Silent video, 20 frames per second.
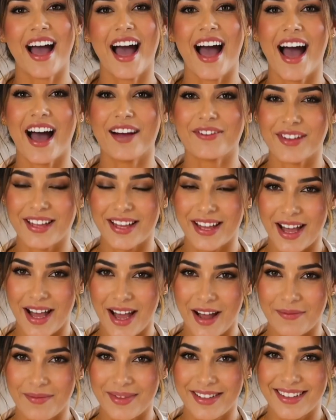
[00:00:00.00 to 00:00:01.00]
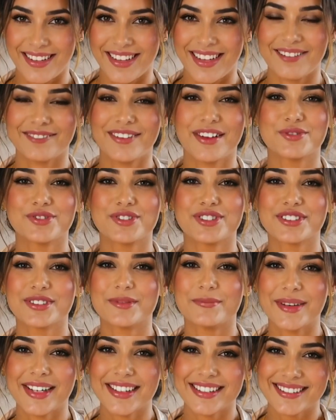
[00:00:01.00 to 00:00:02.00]
Out they come. Give them just a
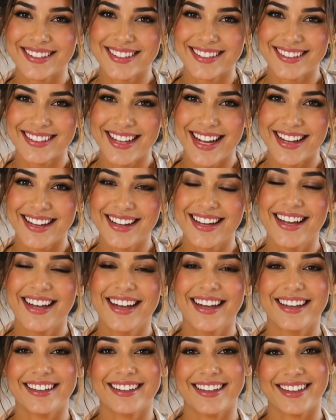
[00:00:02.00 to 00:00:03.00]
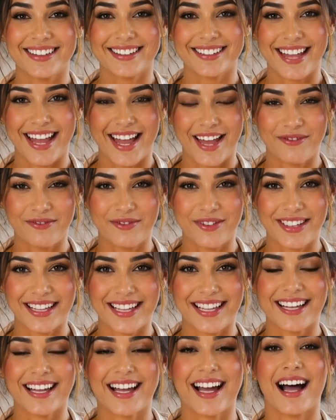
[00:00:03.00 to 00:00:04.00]
minute to set, then
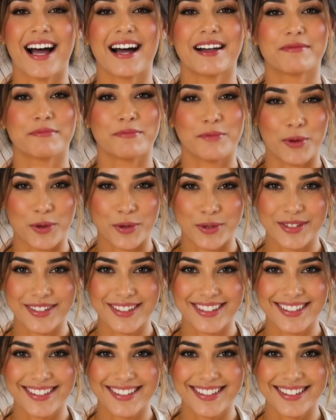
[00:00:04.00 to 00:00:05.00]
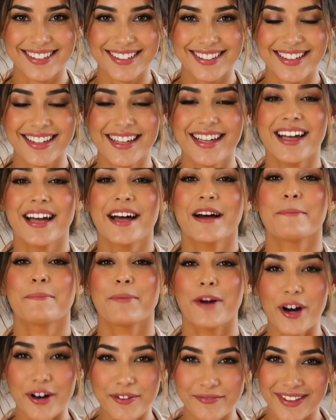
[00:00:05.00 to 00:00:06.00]
carefully unmold.
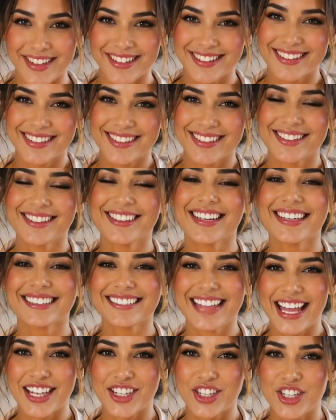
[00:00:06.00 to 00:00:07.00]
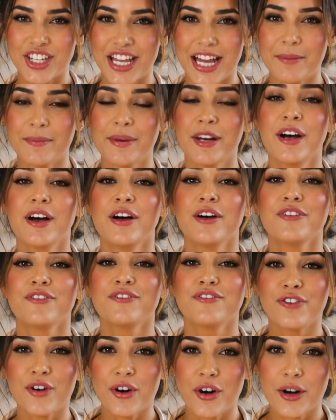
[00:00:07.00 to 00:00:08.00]
Perfect. Look at that shape,
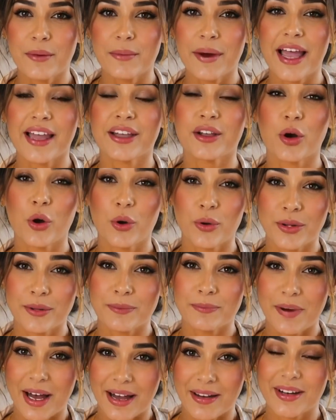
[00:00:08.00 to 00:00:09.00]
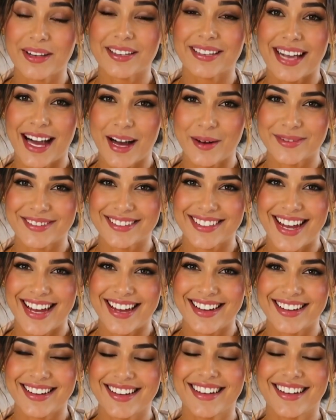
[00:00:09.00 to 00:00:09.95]
firm and golden brown on the outside.